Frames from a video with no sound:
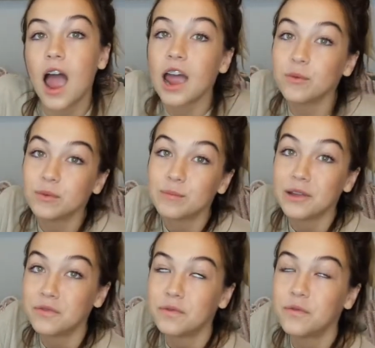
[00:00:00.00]

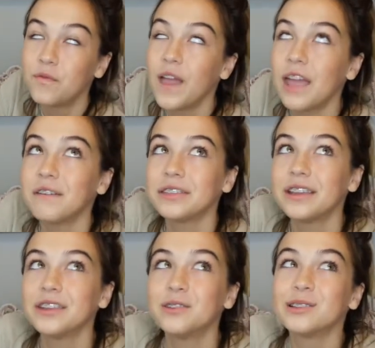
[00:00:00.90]
my favorite
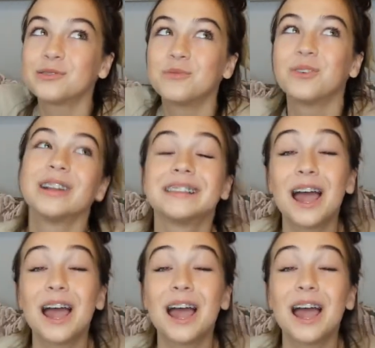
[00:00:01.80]
thing to do on school mornings,